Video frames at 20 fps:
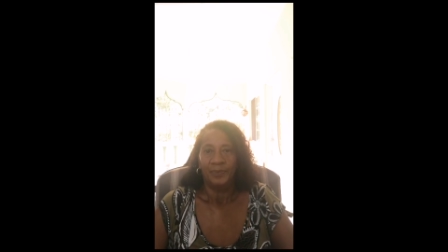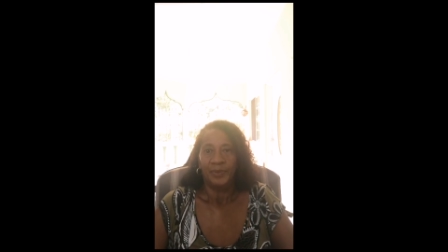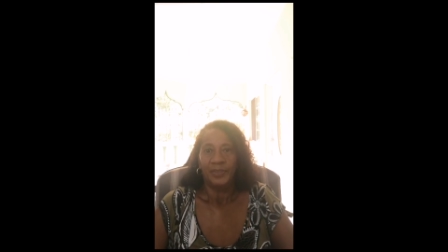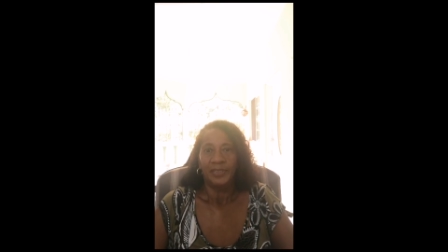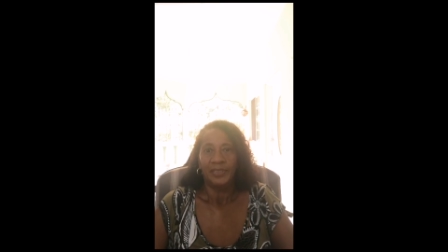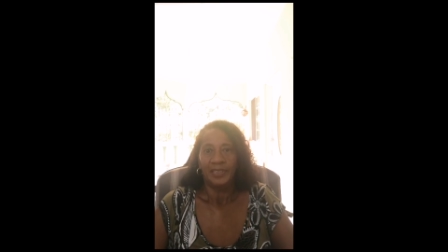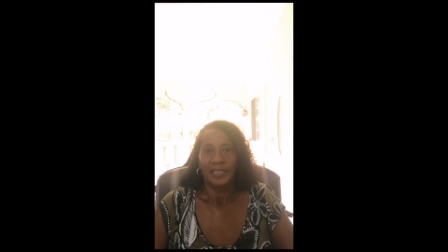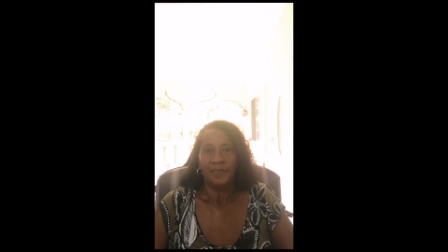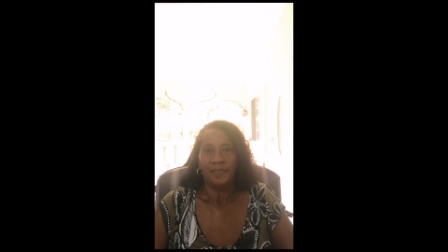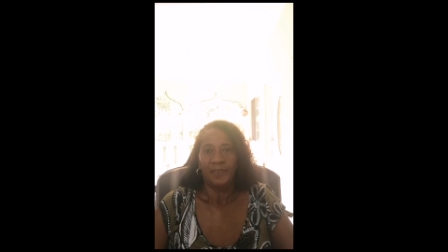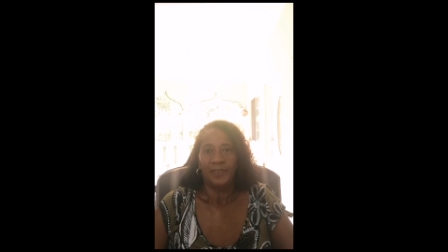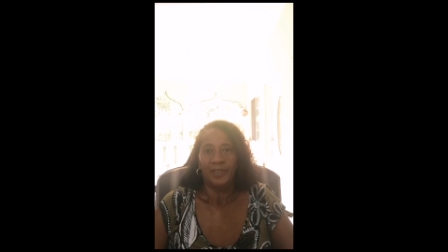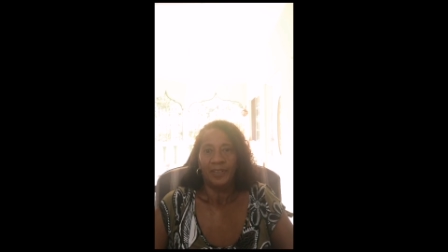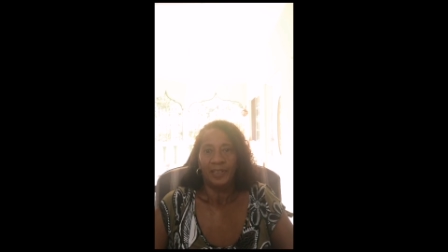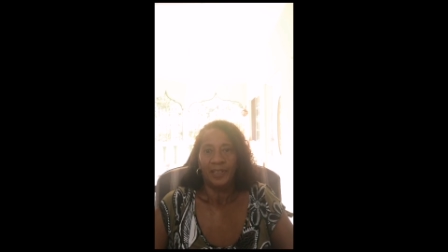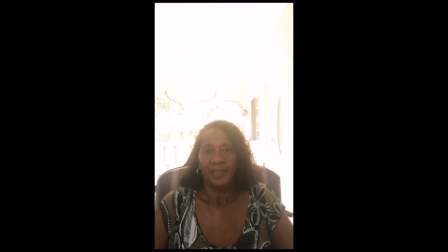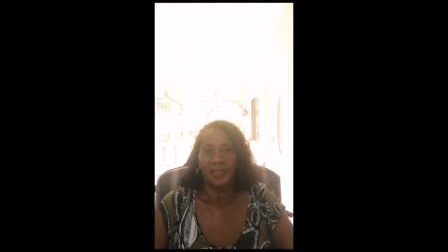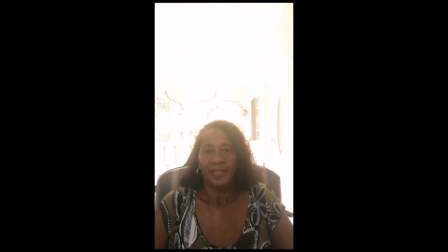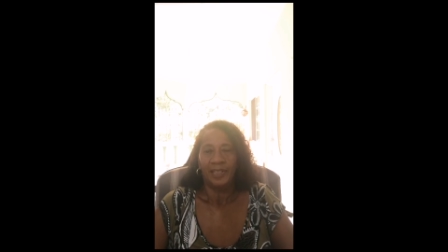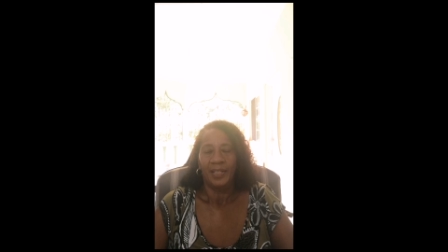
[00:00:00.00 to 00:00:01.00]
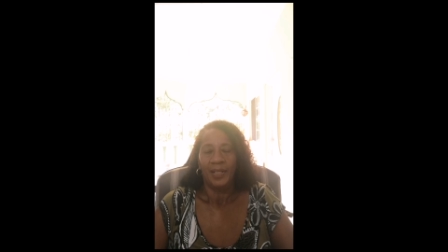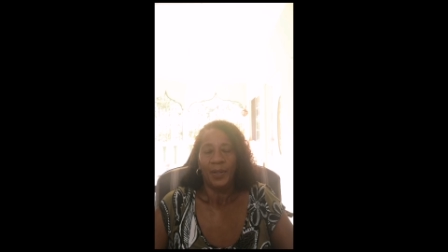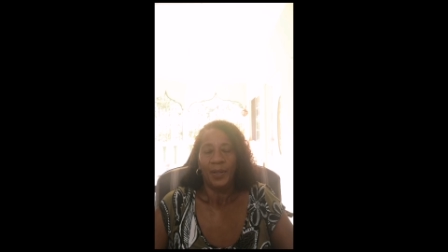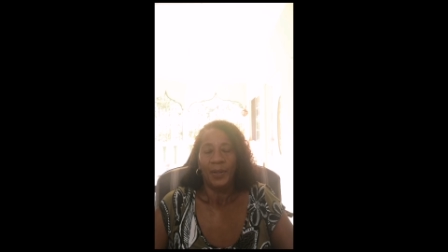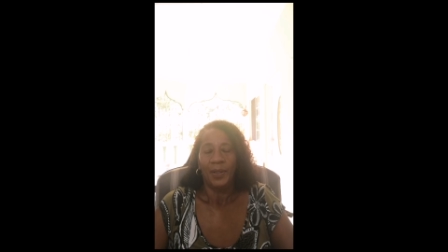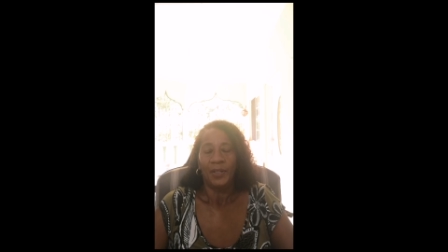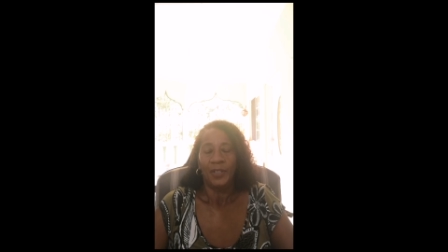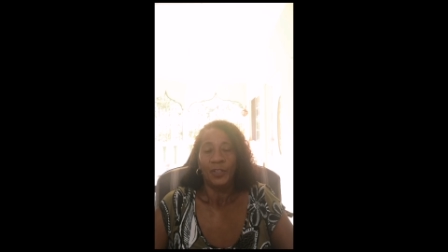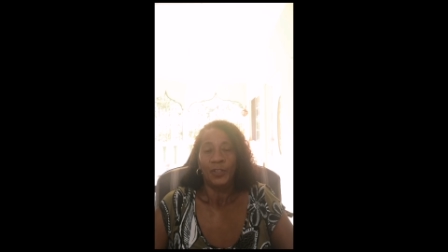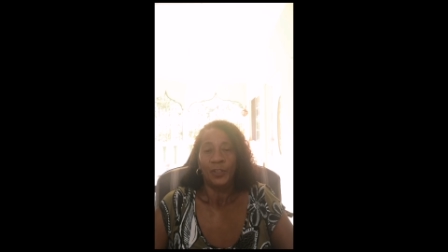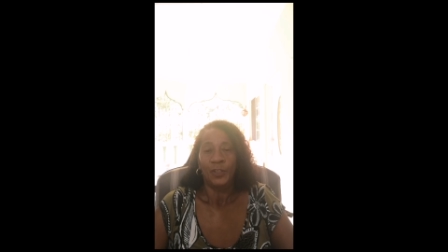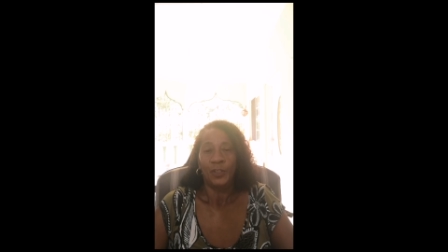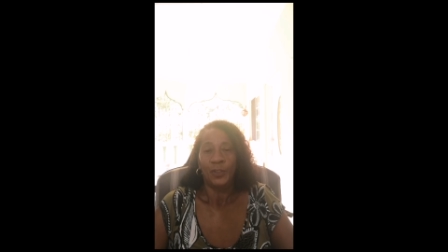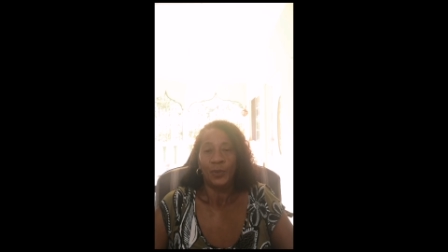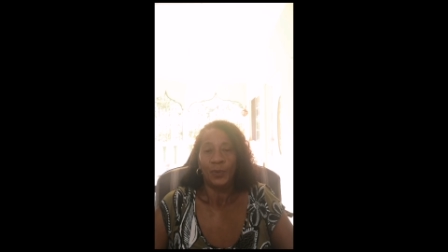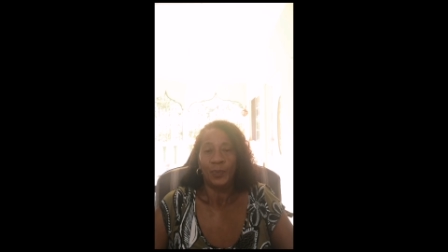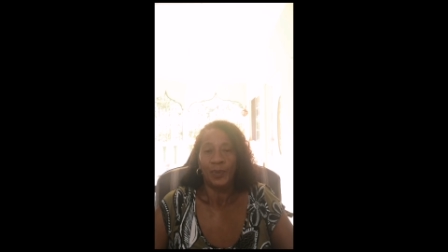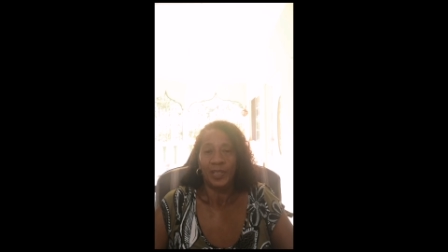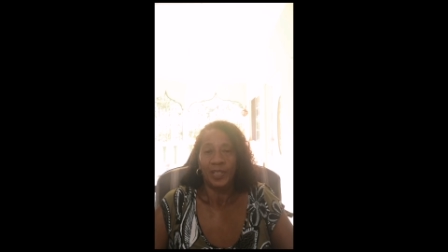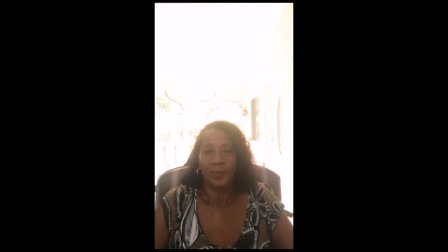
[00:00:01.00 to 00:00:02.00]
But definitely
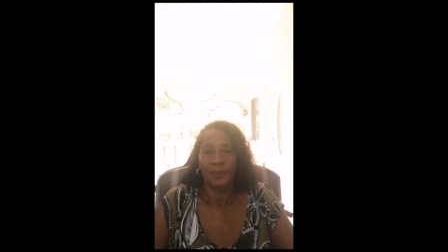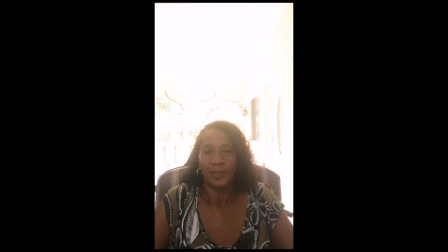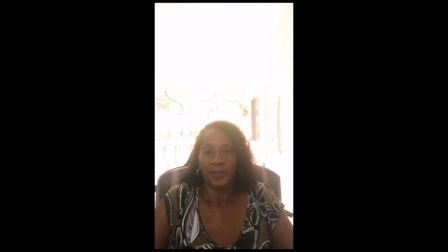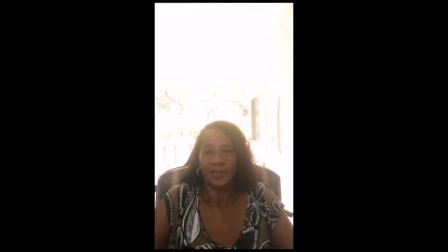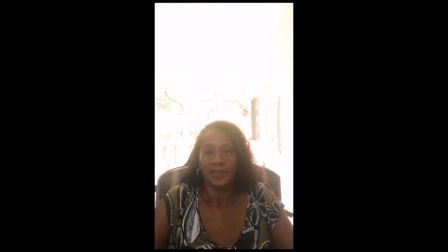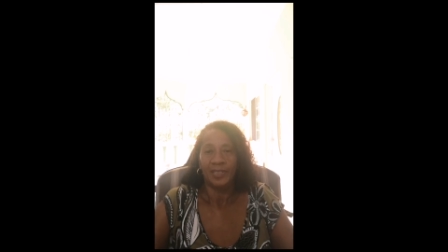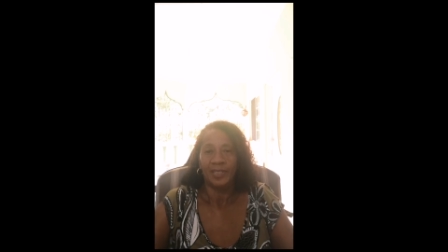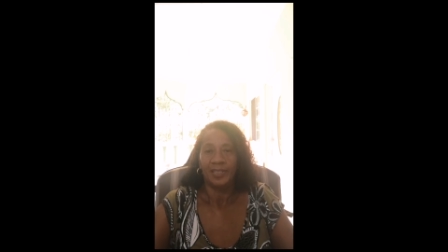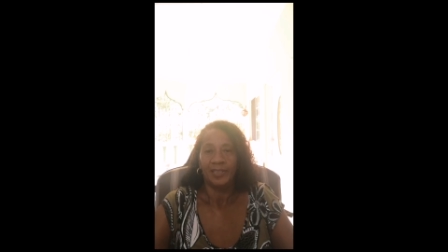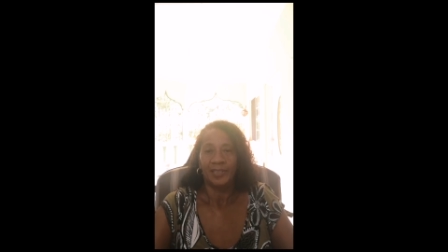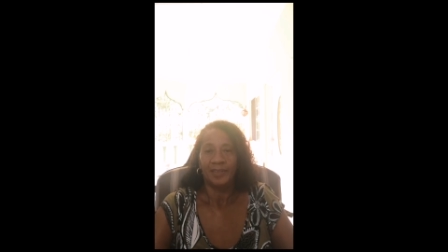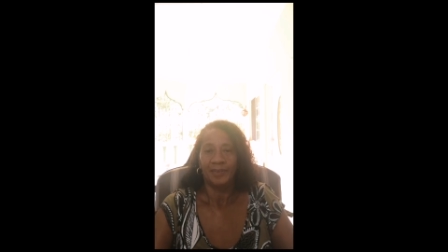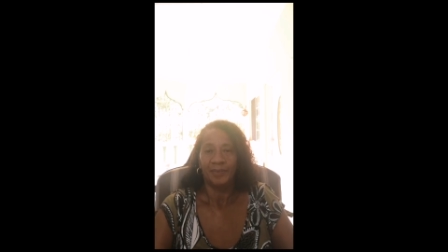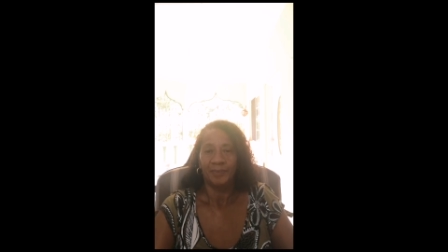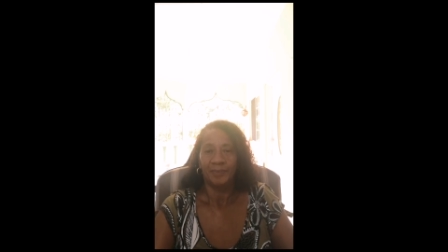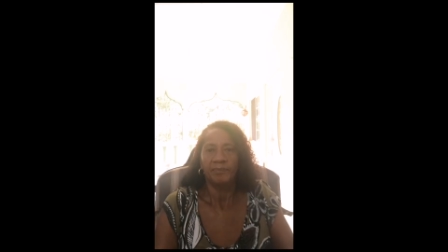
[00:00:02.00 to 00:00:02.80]
do bring the boxes.